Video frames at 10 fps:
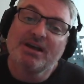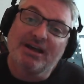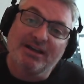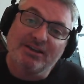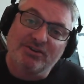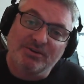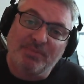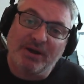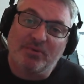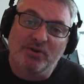uh, you could
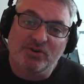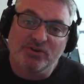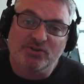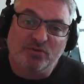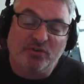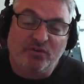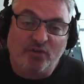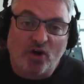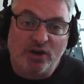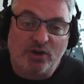pick one of those up for
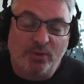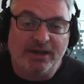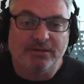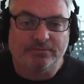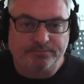40 quid.